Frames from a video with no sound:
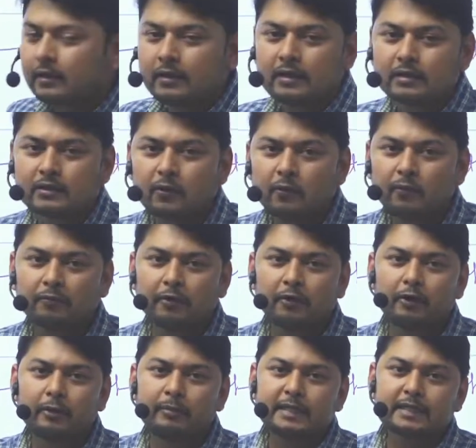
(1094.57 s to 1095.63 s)
So we
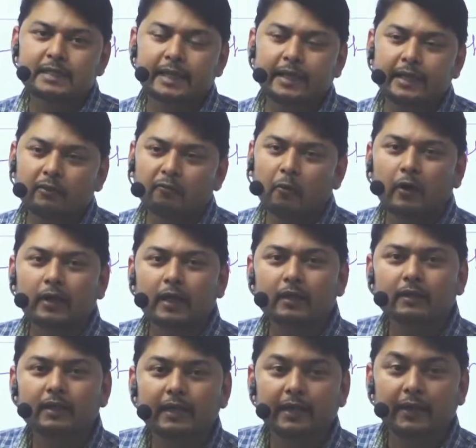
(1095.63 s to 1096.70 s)
will be saying what are
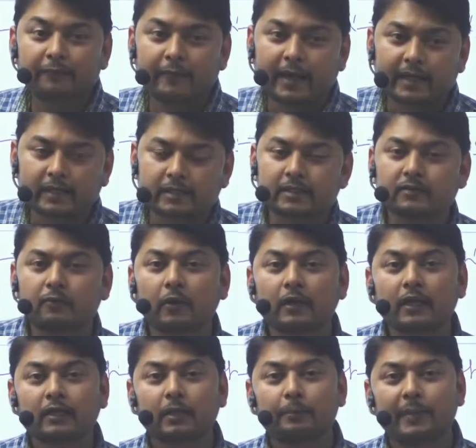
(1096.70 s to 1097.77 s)
the effects, what
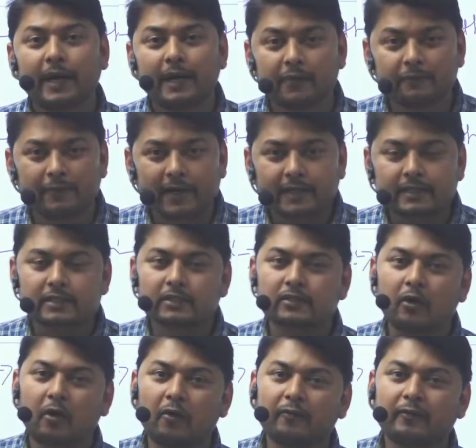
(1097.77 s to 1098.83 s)
are the bad effects
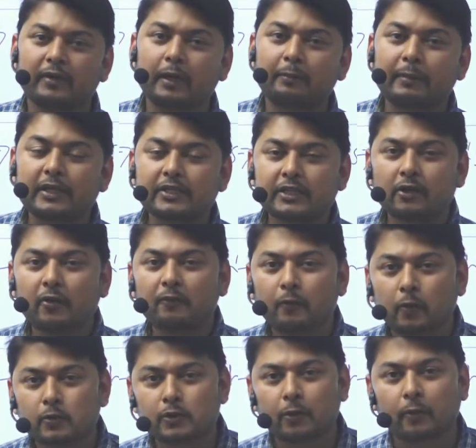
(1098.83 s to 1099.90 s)
of depletion of
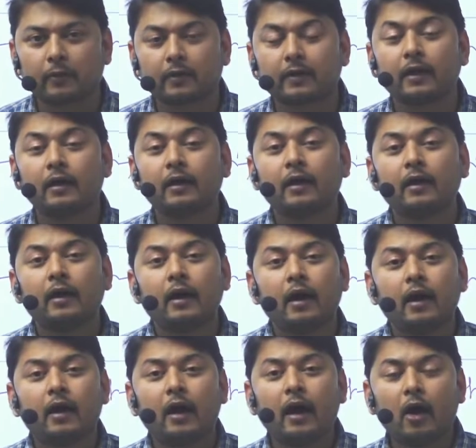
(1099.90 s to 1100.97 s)
ozone,
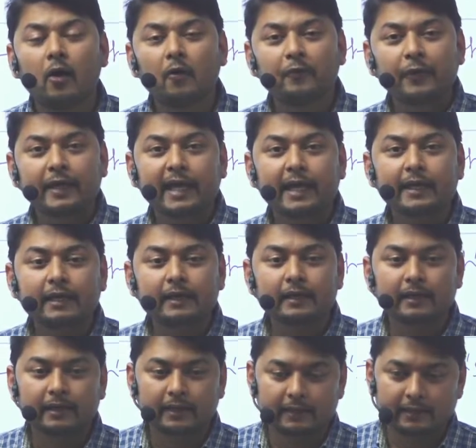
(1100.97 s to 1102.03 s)
how we can
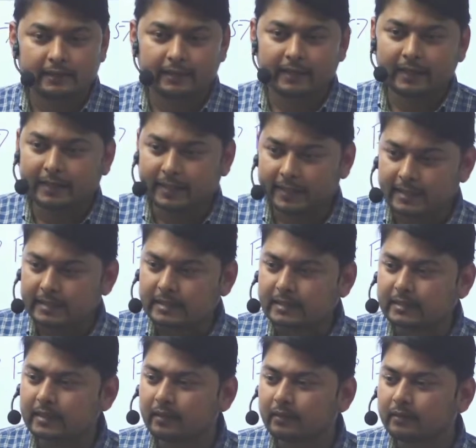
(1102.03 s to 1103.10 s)
decrease
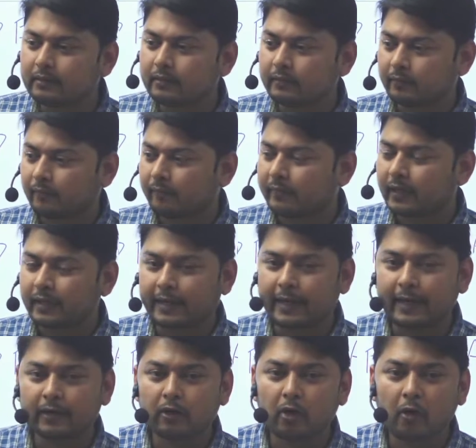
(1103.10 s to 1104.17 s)
the
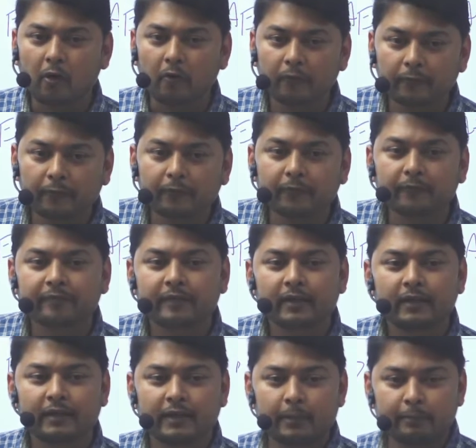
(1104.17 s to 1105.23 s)
rate of
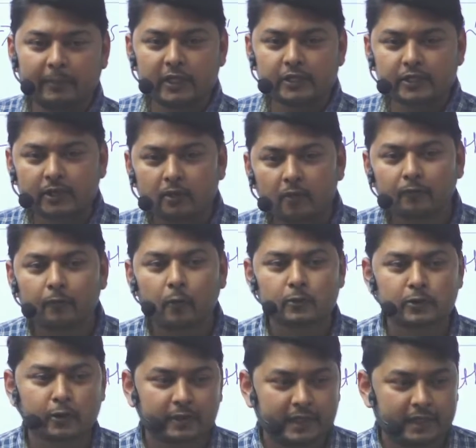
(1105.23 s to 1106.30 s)
depletion of
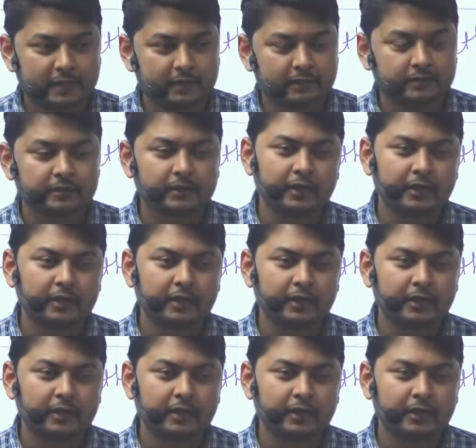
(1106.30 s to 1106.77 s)
ozone layer.